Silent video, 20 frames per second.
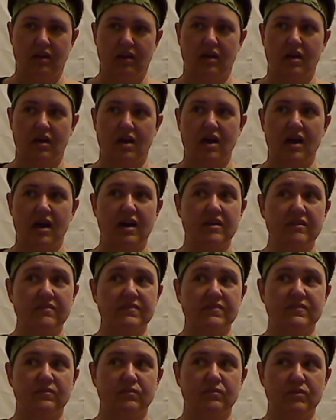I've
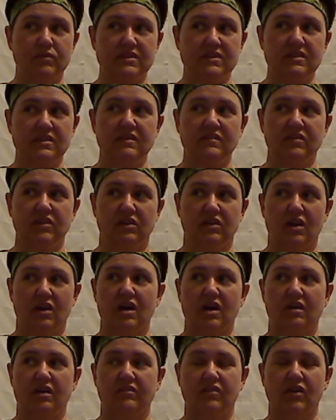received a lot
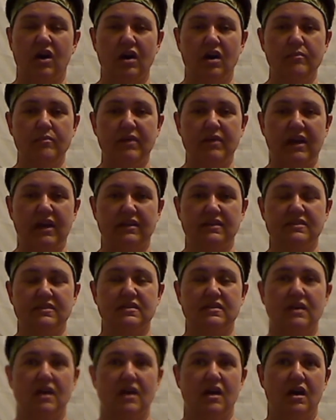of comments
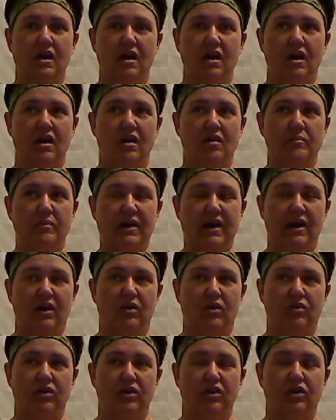about,
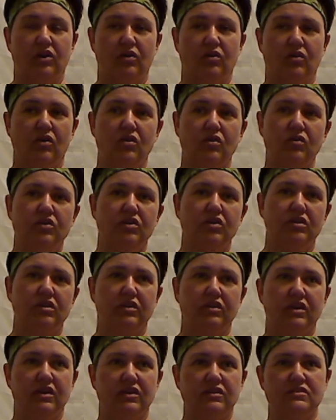oh, you're
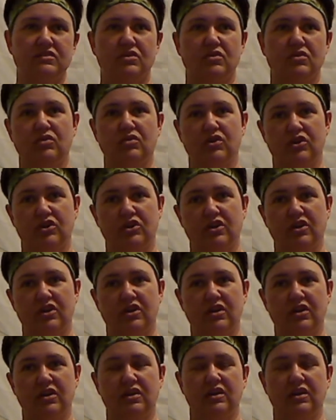looking so
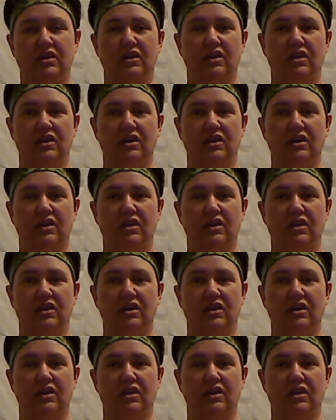good, and